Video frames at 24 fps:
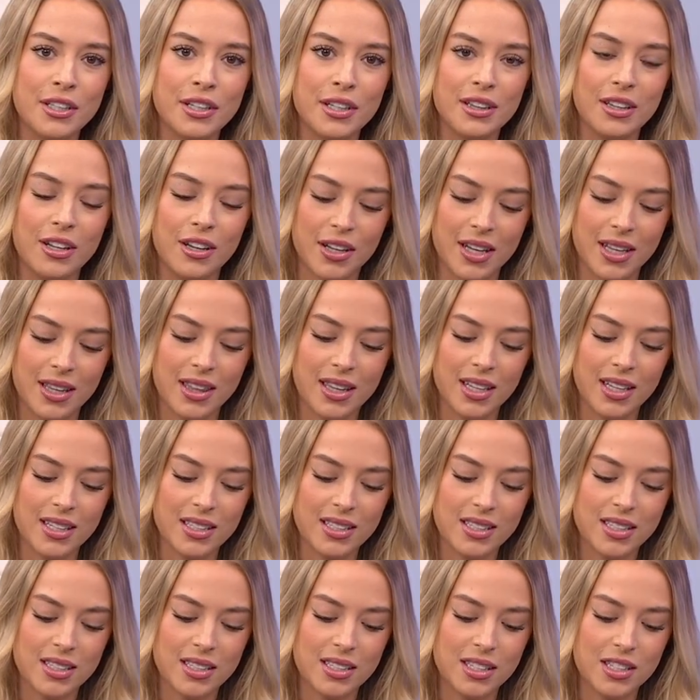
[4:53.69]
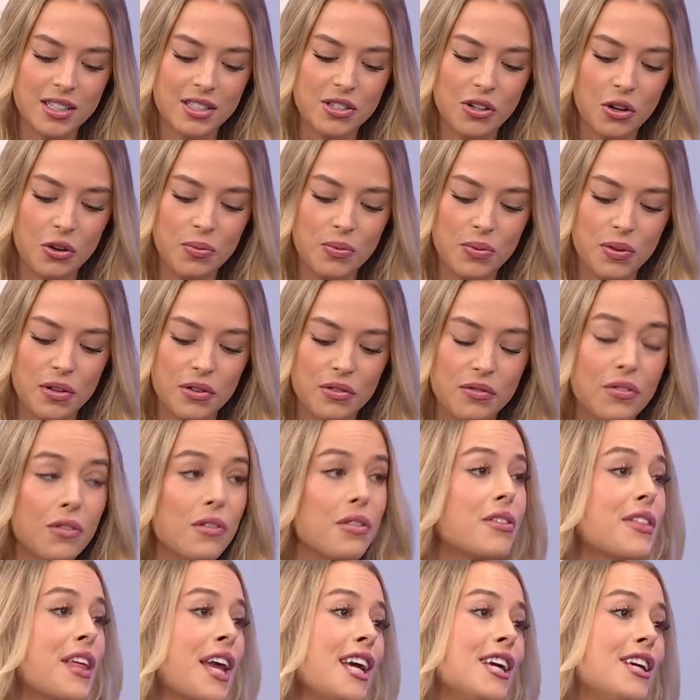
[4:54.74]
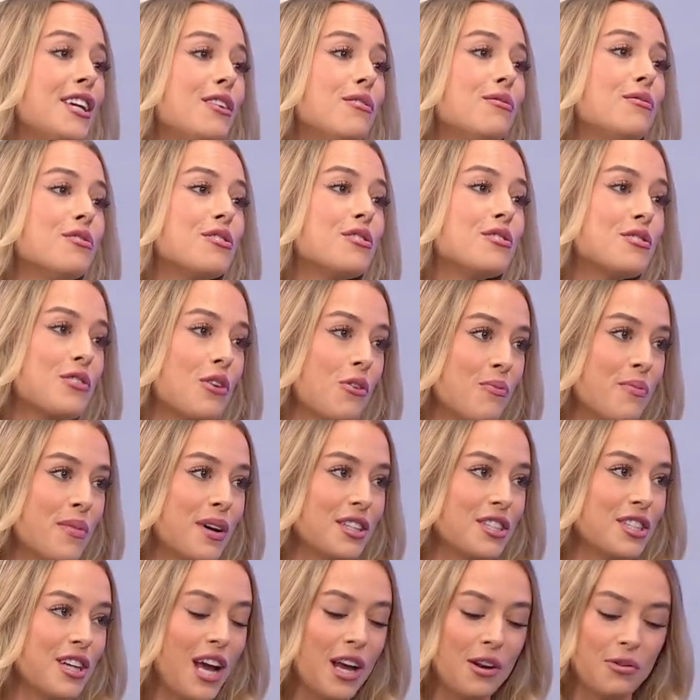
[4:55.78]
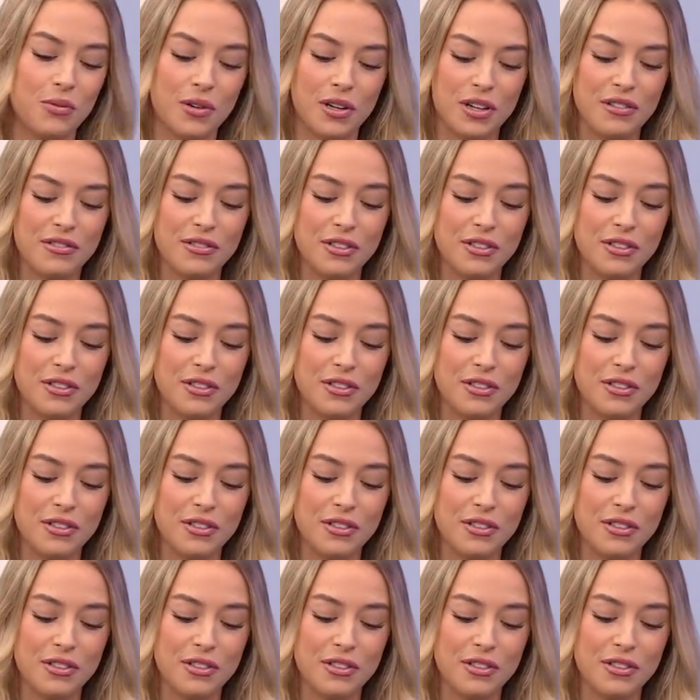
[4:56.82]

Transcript: good look at this. This is so beautiful. Thank you so much, Edward,